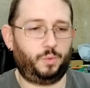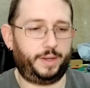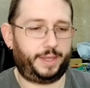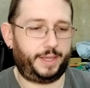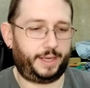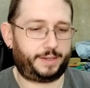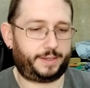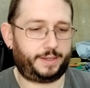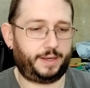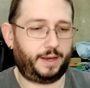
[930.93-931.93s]
with
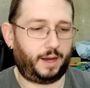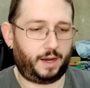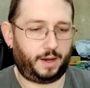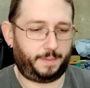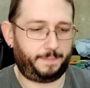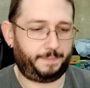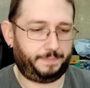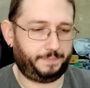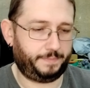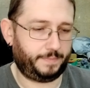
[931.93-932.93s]
this. And
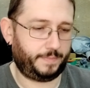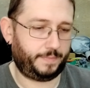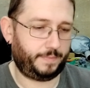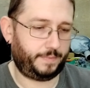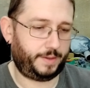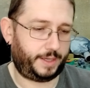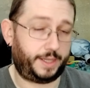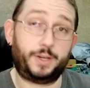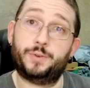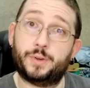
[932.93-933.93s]

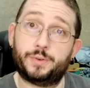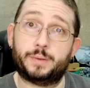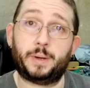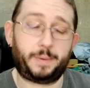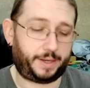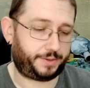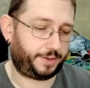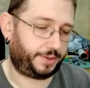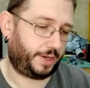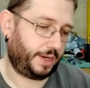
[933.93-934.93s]
then use those as my
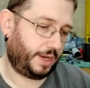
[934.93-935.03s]
masters.